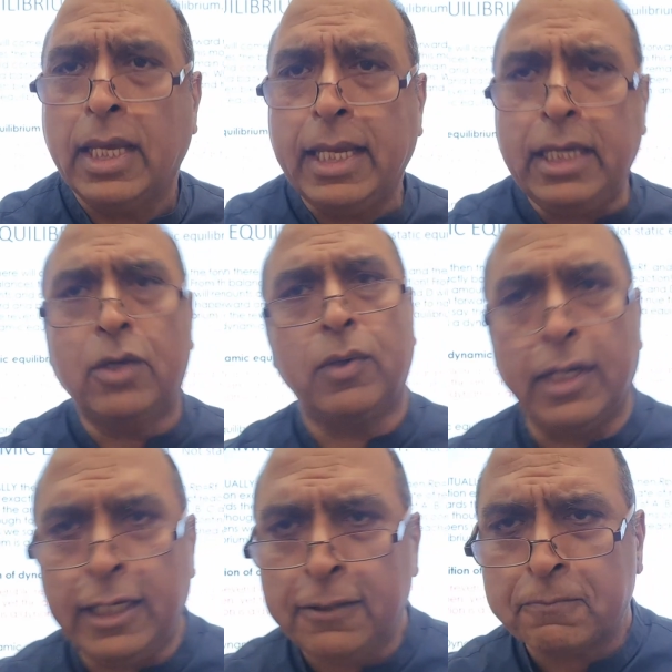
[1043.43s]

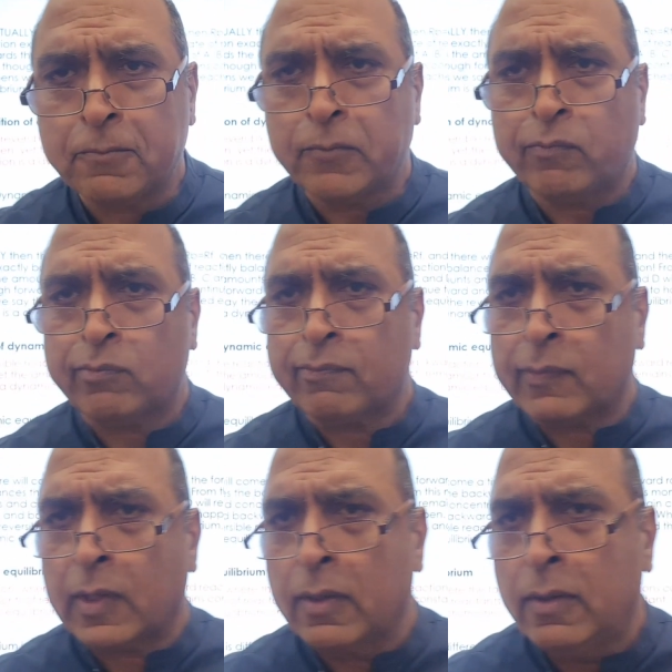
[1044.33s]
Equally,
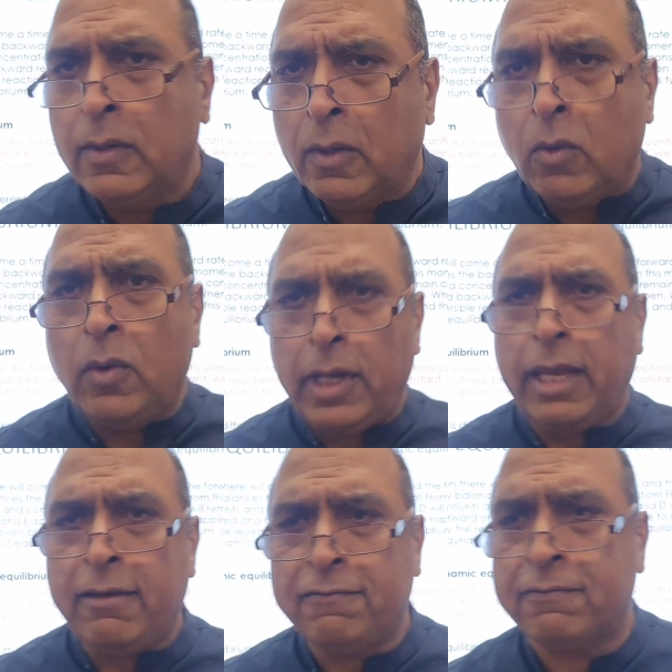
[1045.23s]

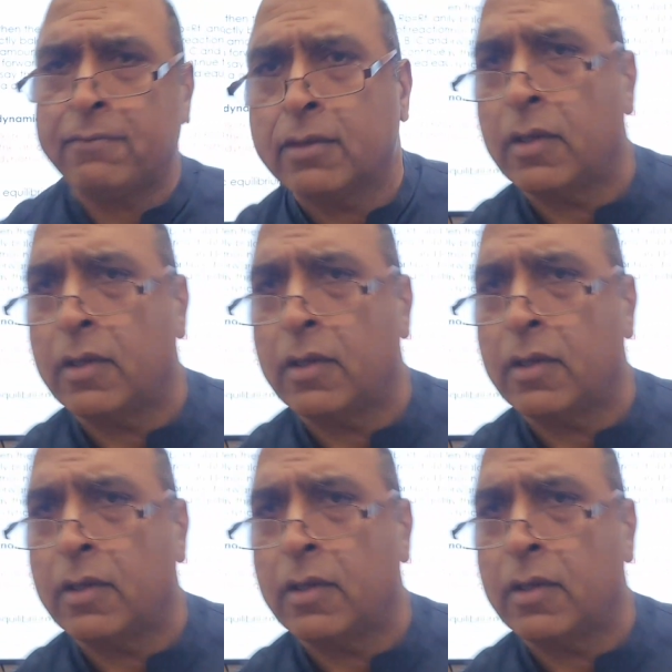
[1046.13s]
if